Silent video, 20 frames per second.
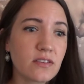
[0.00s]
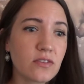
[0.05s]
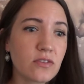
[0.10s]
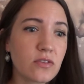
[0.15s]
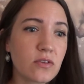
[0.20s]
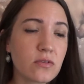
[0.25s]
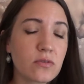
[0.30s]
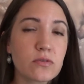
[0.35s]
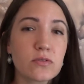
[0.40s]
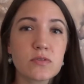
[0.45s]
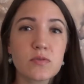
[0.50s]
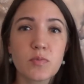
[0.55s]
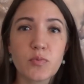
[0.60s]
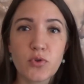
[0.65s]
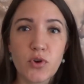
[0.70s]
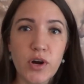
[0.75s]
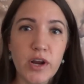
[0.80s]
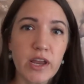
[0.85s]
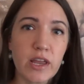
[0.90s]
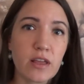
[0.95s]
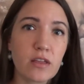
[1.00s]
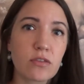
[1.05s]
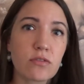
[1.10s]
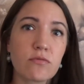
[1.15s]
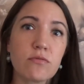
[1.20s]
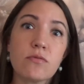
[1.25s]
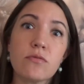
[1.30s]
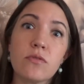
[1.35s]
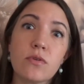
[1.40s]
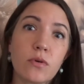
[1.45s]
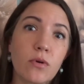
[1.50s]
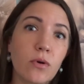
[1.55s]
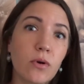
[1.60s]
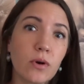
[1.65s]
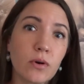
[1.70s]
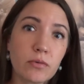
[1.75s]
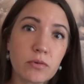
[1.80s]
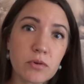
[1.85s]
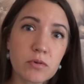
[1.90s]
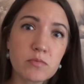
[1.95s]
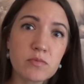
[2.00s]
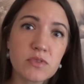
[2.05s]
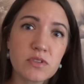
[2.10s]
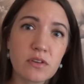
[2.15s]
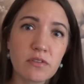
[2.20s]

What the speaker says: those praying through the courtrooms